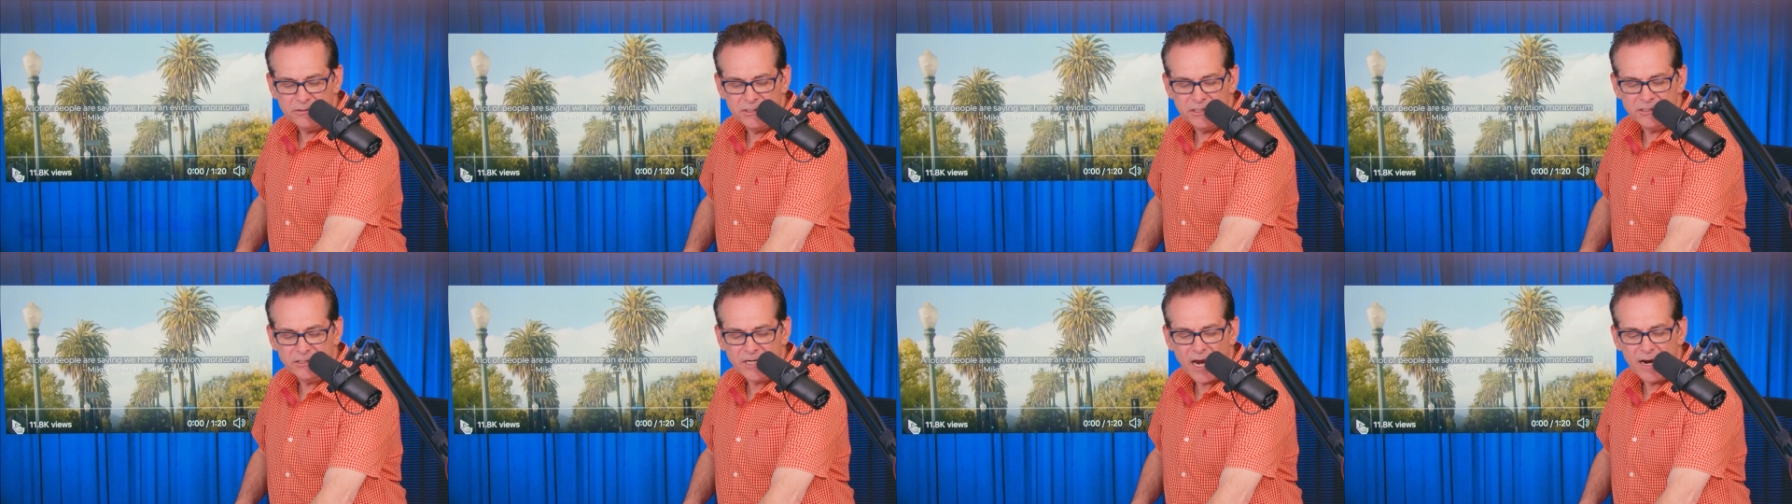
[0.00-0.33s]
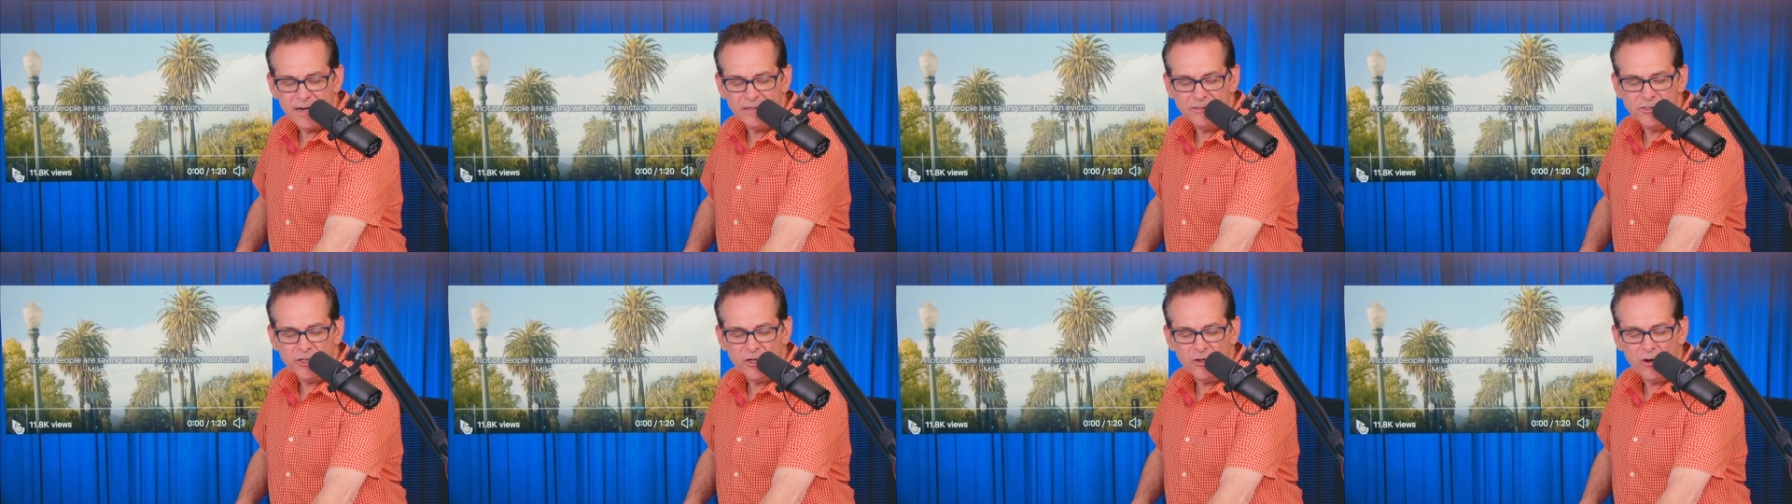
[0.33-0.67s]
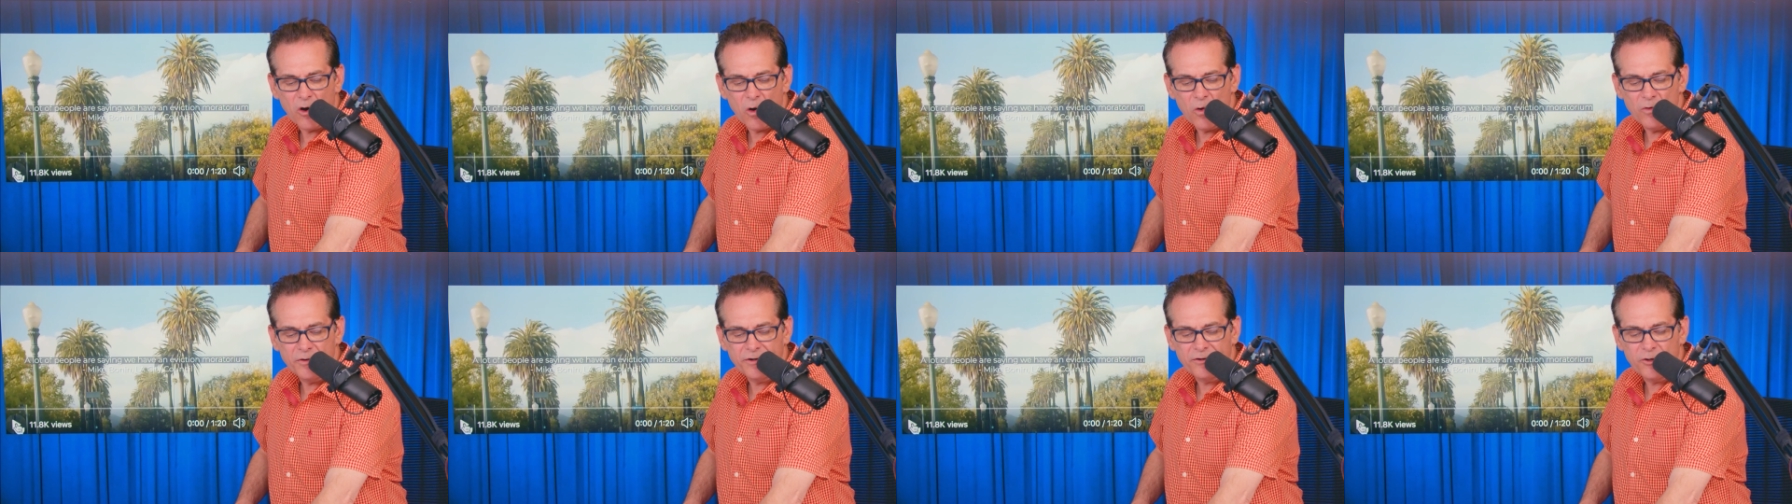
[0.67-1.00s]
decided to
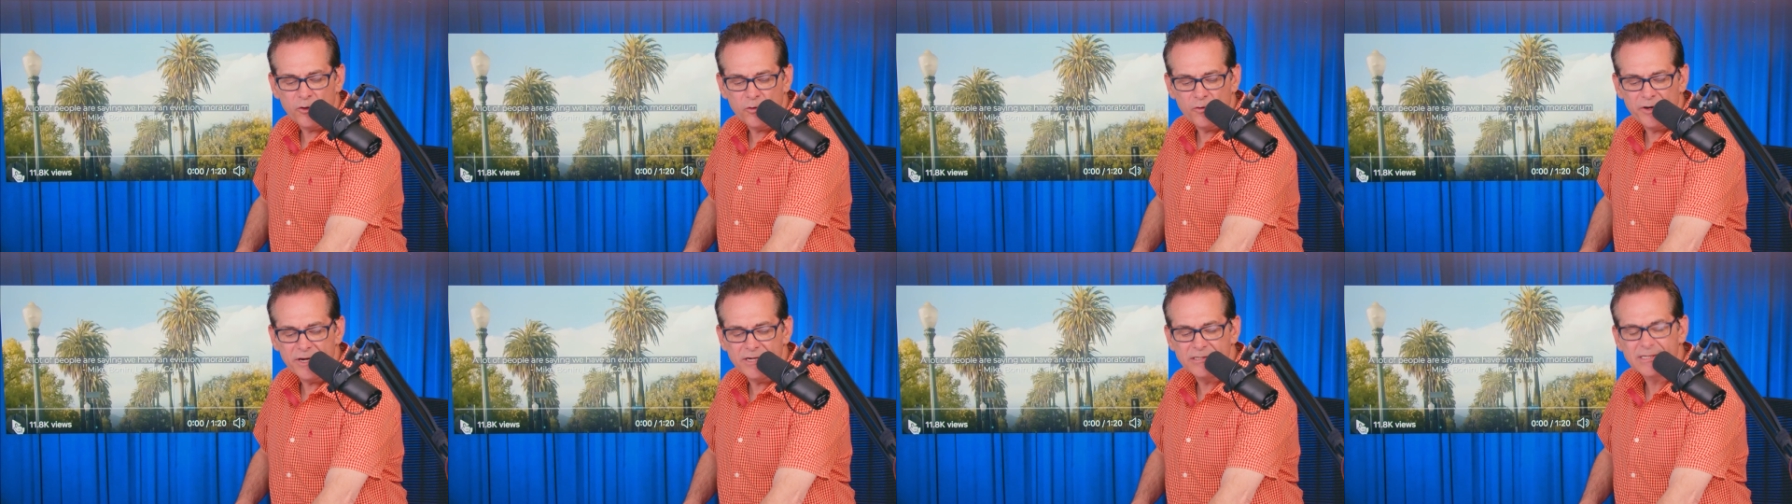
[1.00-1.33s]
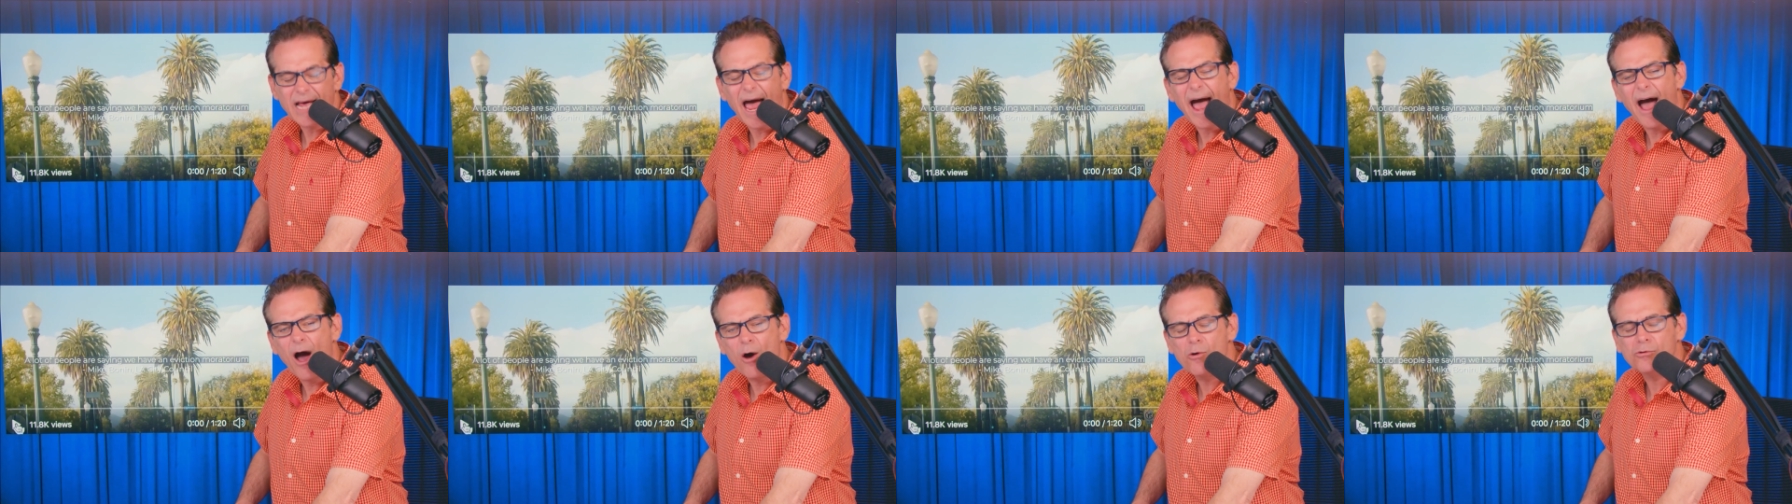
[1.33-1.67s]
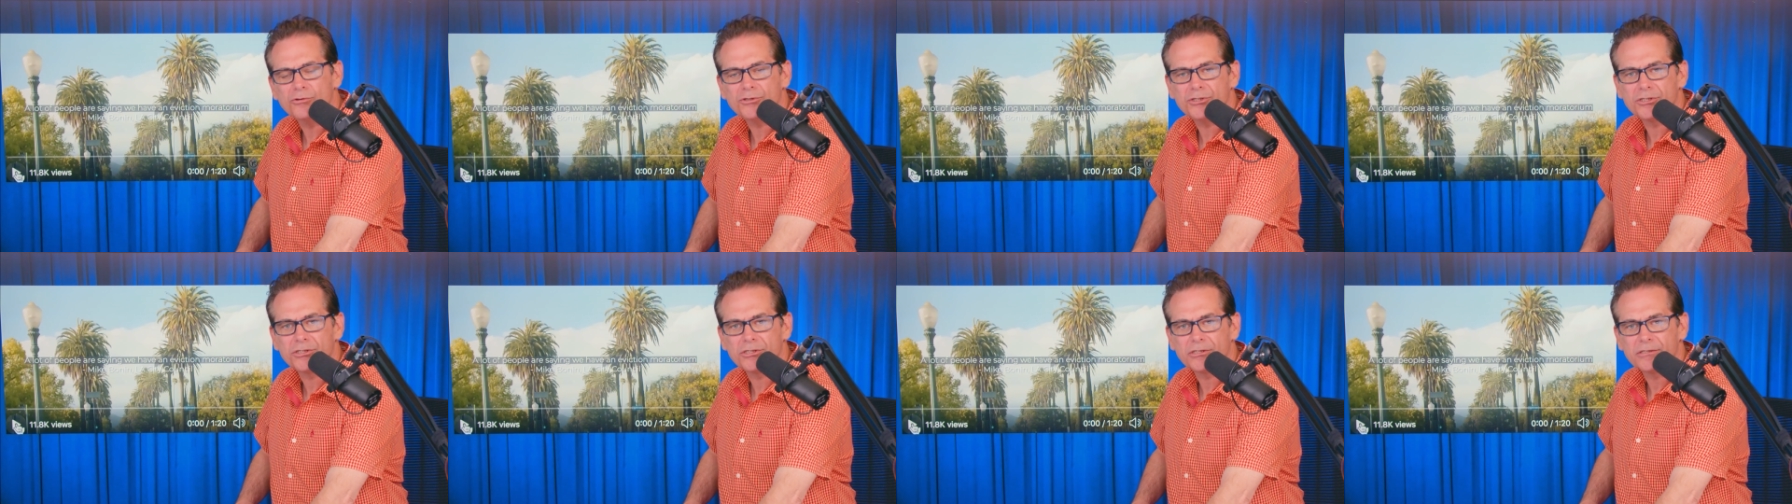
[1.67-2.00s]
go to his
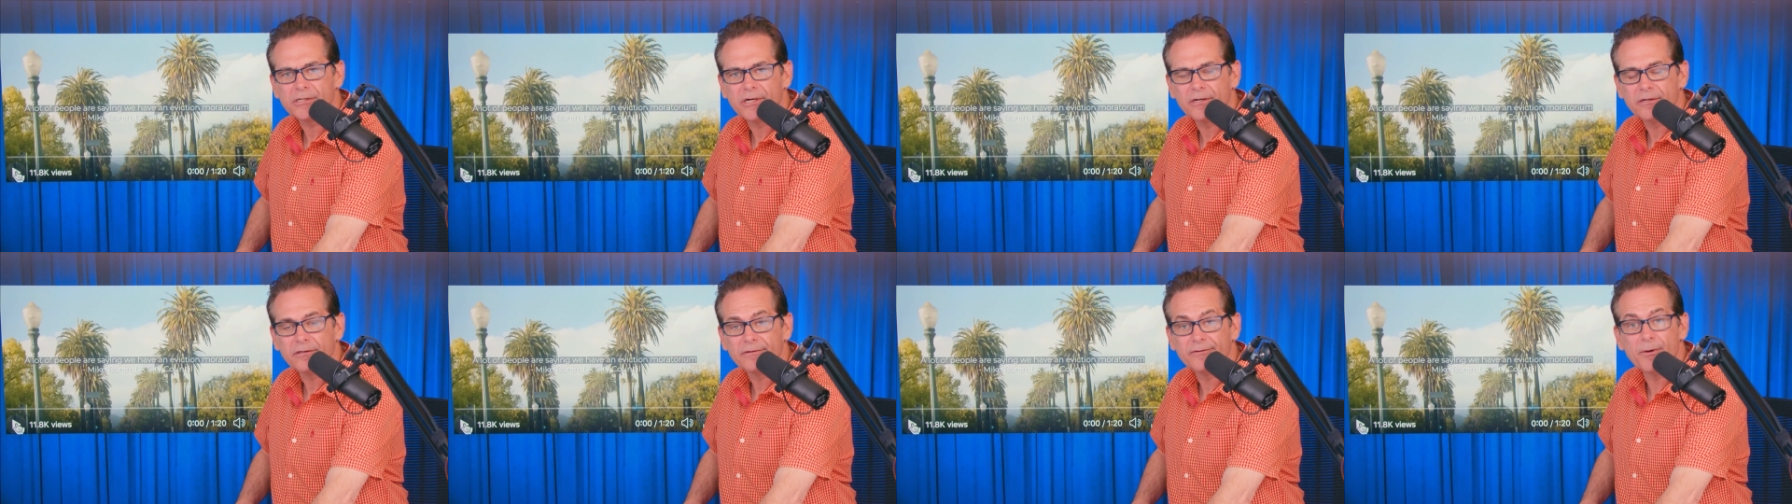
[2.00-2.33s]
house,